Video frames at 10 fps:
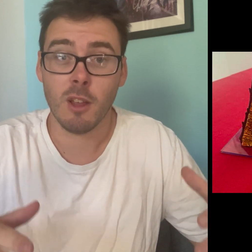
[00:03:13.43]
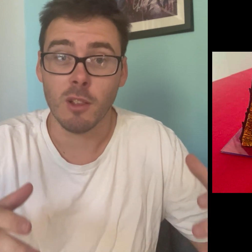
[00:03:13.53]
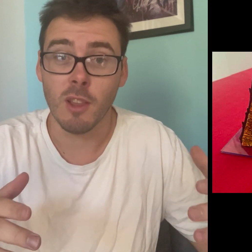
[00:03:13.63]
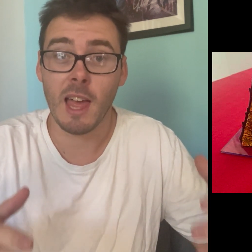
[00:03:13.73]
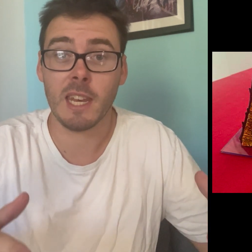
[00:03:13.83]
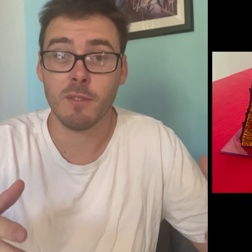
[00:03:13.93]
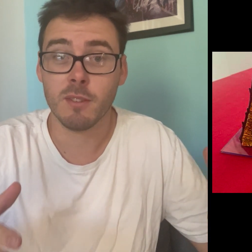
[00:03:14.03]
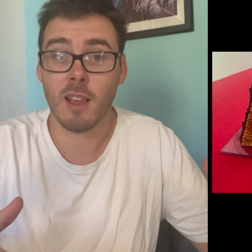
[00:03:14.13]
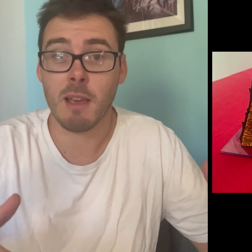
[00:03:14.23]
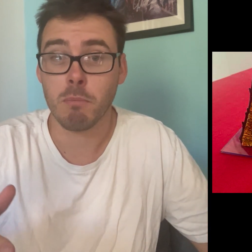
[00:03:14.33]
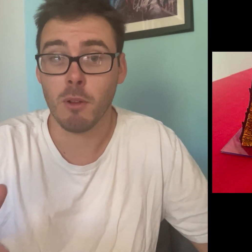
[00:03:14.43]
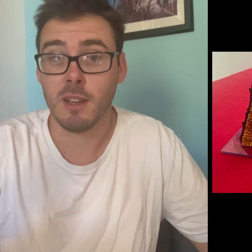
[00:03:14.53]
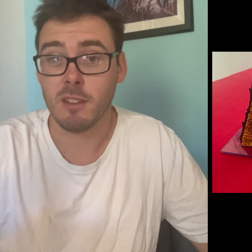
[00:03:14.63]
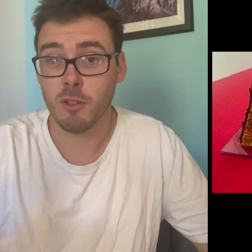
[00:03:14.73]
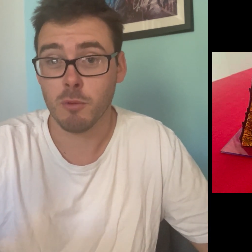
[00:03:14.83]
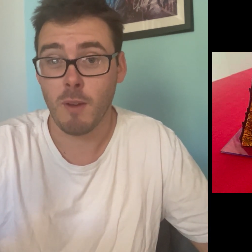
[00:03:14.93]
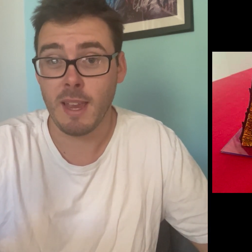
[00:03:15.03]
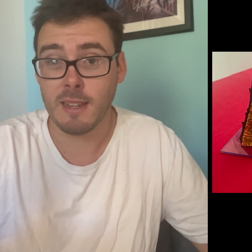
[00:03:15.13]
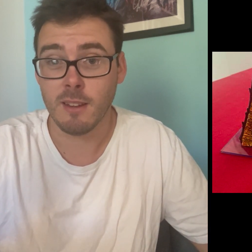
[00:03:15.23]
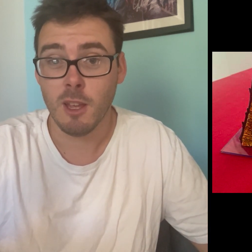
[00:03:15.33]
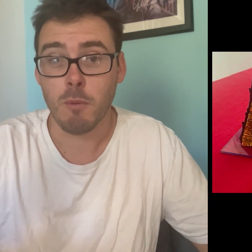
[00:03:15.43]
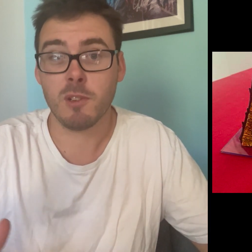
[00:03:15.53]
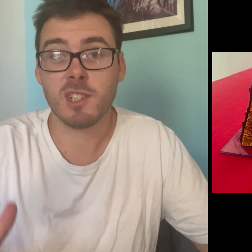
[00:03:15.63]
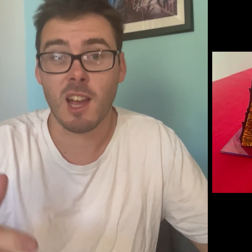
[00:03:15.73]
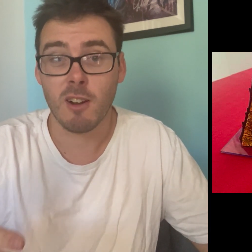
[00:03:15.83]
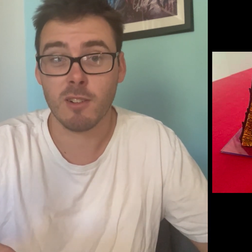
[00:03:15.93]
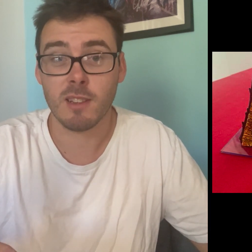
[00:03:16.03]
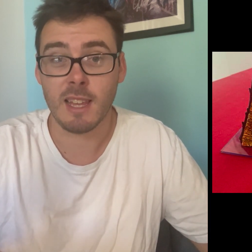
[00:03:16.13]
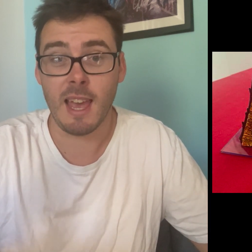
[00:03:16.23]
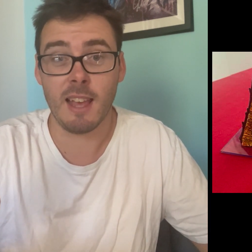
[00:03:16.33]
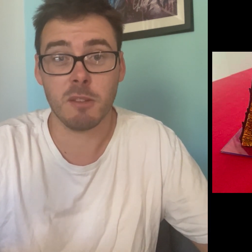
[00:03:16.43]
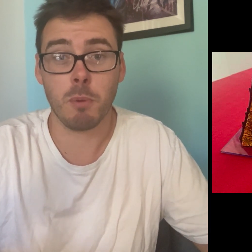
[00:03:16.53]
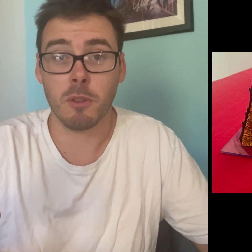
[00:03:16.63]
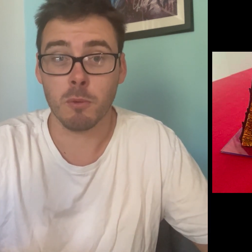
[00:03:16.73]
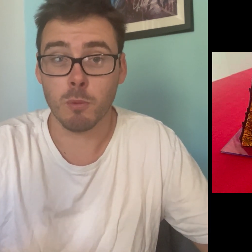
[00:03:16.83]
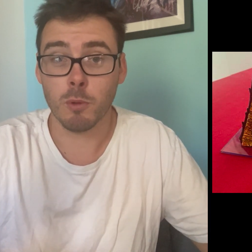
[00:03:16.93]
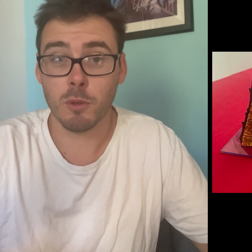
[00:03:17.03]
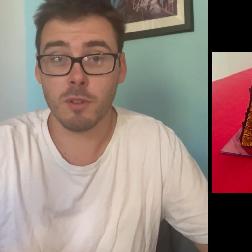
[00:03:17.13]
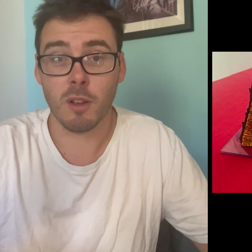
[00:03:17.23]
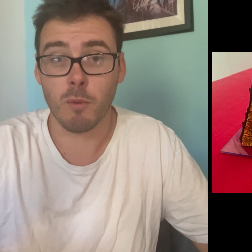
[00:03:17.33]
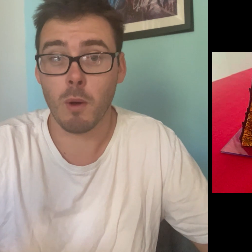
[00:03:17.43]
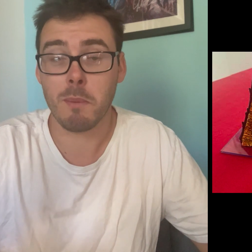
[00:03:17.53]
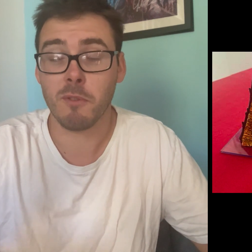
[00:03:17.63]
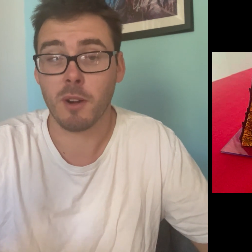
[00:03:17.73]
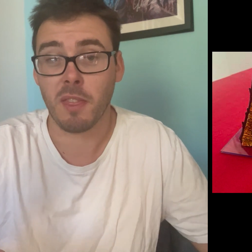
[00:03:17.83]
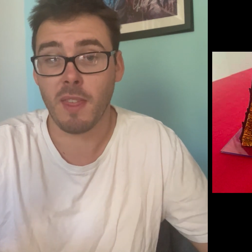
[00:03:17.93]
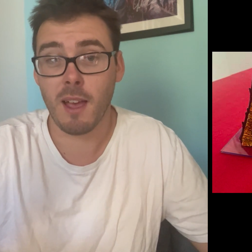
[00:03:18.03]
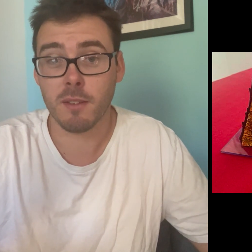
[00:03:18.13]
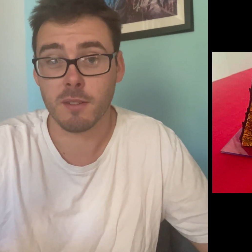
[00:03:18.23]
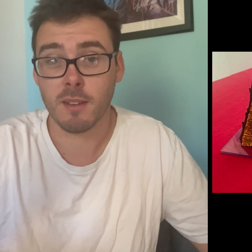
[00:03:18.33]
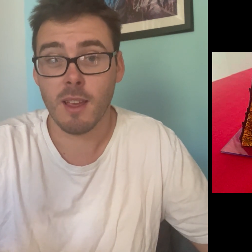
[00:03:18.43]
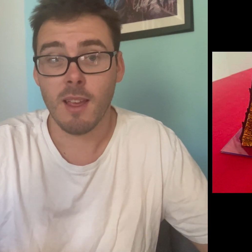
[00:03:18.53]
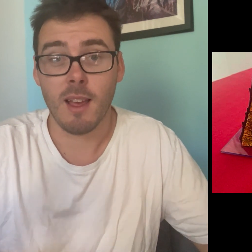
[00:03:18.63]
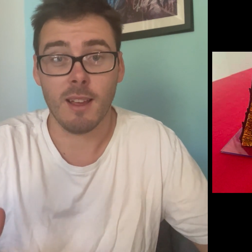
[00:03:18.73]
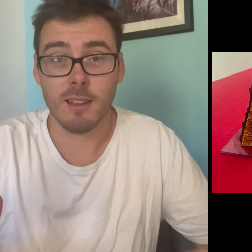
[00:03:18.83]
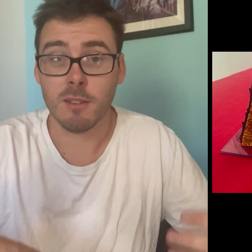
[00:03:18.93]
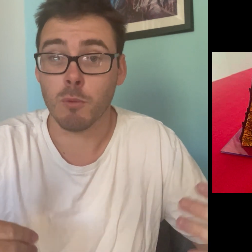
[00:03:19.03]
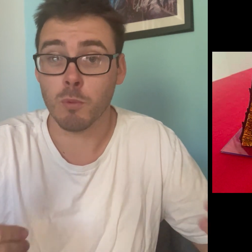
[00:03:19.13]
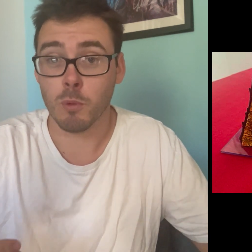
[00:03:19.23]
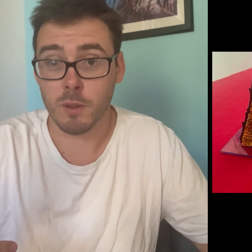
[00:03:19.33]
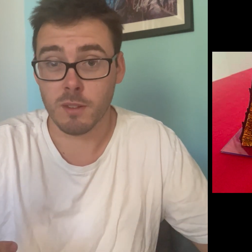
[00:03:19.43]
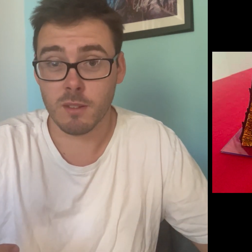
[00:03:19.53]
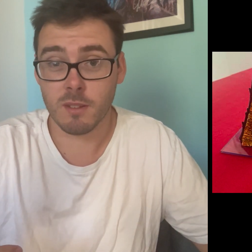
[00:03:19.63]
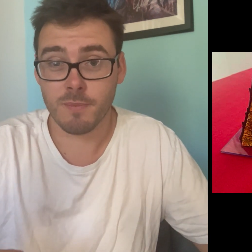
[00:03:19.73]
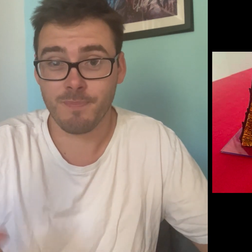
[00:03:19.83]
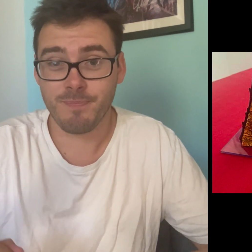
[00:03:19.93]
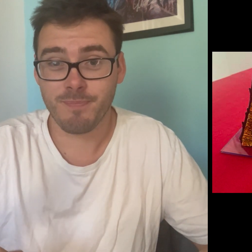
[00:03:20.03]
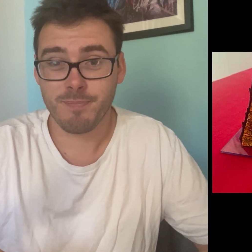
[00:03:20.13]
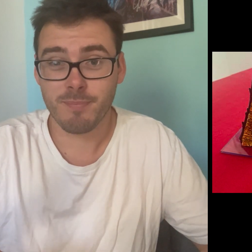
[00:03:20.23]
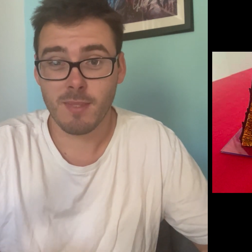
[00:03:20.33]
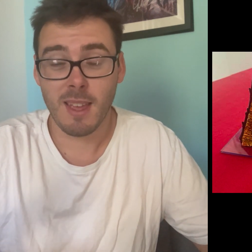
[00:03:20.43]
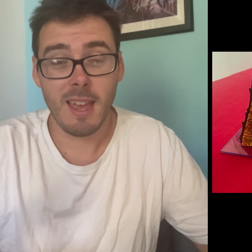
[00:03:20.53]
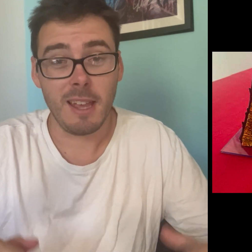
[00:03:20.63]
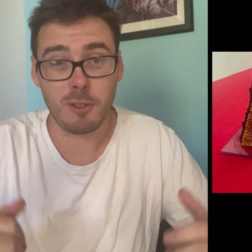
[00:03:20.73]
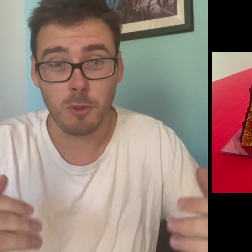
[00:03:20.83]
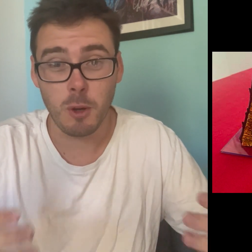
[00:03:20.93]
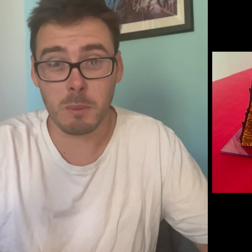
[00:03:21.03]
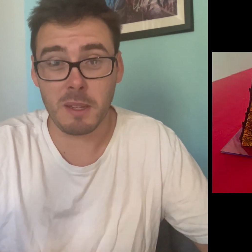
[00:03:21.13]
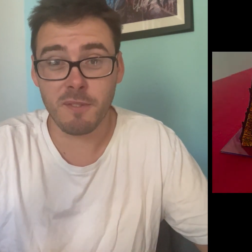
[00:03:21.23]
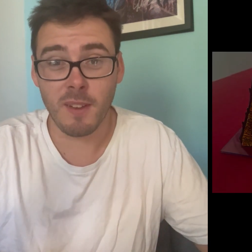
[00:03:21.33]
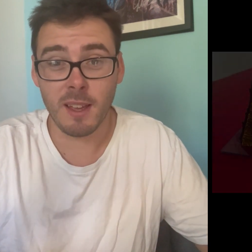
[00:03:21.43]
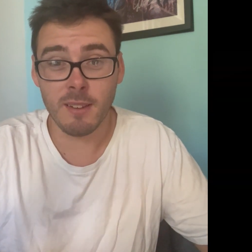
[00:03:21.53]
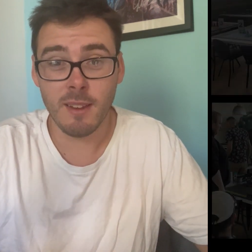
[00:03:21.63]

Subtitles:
line of sight blocking terrain, which currently, as per the rules of Warhammer 40,000, are ruins. It's incredibly fun,